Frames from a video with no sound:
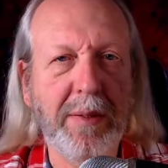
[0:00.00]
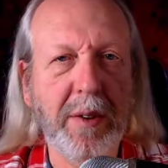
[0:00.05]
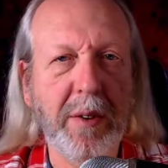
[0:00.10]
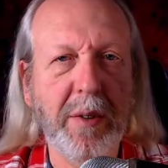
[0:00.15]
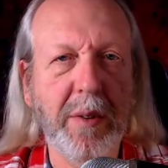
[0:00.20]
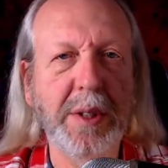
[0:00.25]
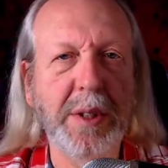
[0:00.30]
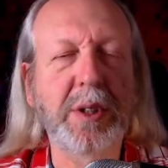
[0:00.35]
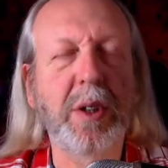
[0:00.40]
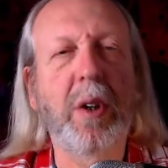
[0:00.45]

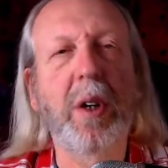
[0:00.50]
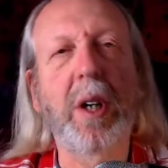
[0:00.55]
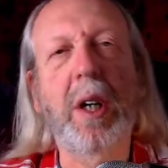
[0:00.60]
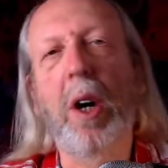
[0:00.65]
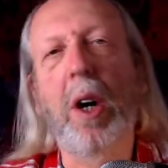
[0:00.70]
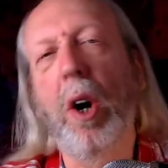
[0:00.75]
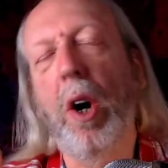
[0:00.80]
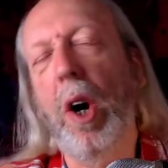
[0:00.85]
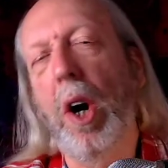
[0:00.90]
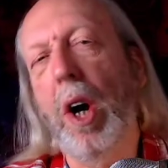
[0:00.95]

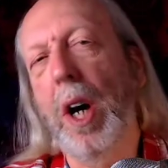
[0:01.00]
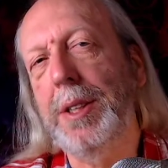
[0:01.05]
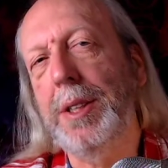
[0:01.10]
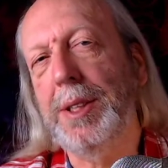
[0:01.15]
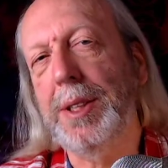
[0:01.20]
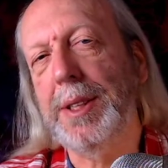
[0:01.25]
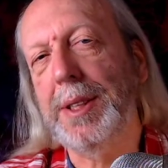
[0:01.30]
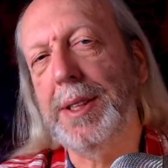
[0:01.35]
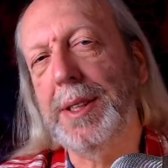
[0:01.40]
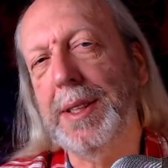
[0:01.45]
influence or
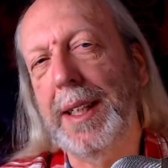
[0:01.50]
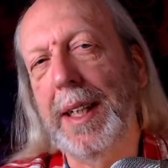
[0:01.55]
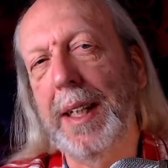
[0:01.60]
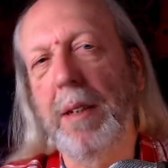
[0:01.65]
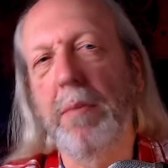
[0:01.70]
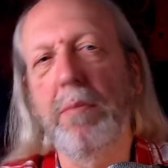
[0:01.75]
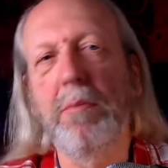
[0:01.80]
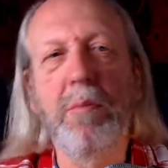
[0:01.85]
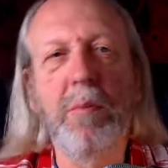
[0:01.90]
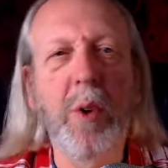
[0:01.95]

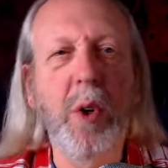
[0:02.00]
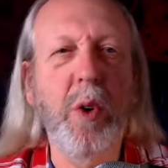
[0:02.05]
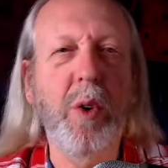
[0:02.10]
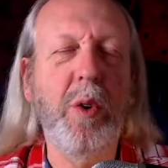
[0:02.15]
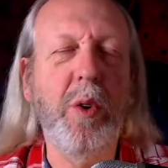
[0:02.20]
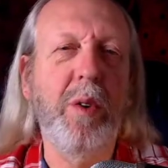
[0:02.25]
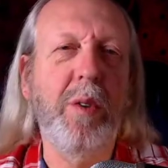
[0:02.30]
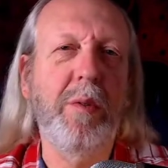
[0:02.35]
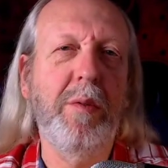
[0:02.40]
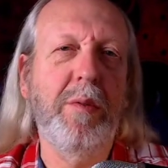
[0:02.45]
consciously
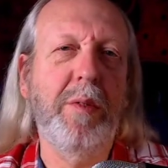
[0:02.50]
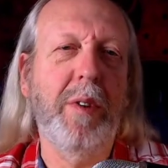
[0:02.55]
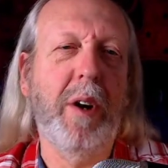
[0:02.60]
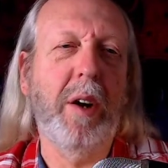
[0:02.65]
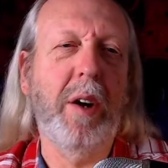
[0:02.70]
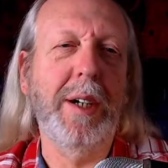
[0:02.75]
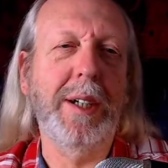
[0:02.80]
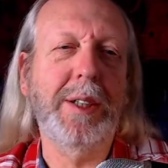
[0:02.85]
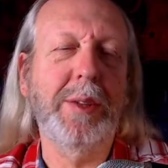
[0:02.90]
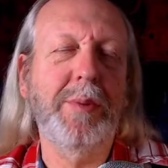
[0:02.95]

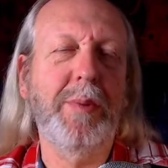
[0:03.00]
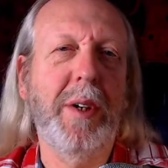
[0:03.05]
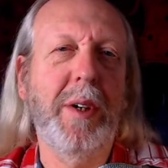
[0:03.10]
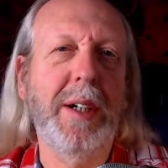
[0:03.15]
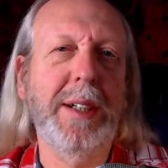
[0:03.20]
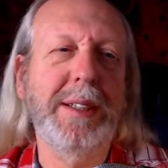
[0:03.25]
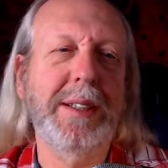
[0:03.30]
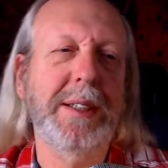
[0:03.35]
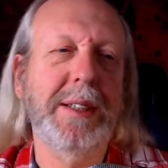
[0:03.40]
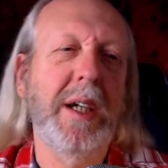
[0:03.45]
move our
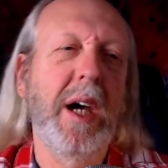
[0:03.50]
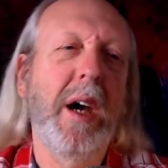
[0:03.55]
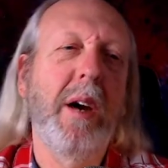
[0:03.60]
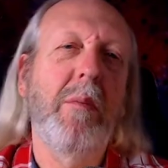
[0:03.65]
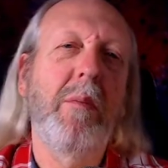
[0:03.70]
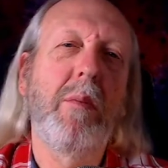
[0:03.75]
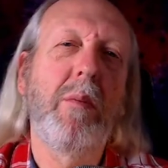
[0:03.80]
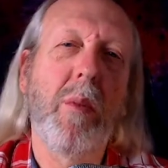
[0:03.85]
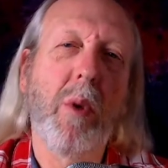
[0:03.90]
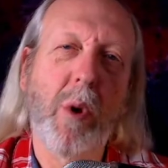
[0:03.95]

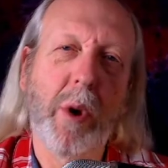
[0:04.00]
experiences